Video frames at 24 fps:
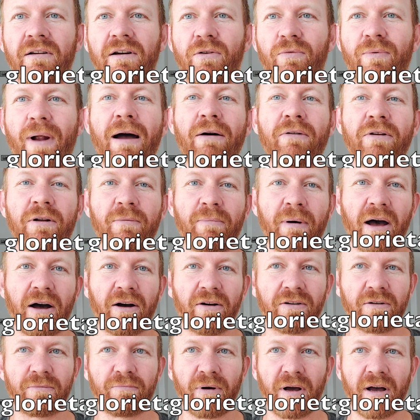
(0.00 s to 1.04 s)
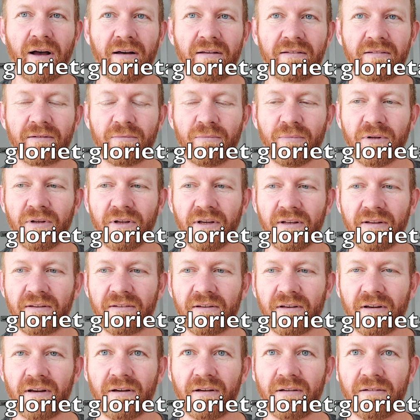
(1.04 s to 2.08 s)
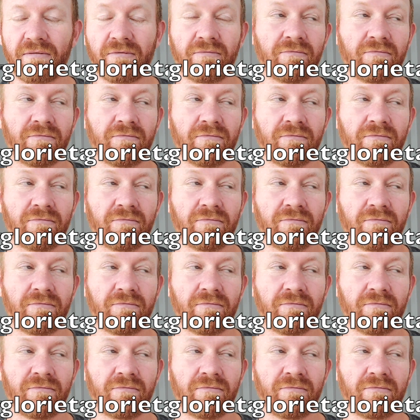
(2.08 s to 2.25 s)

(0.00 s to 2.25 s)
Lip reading: a roundabout, possibly. It's a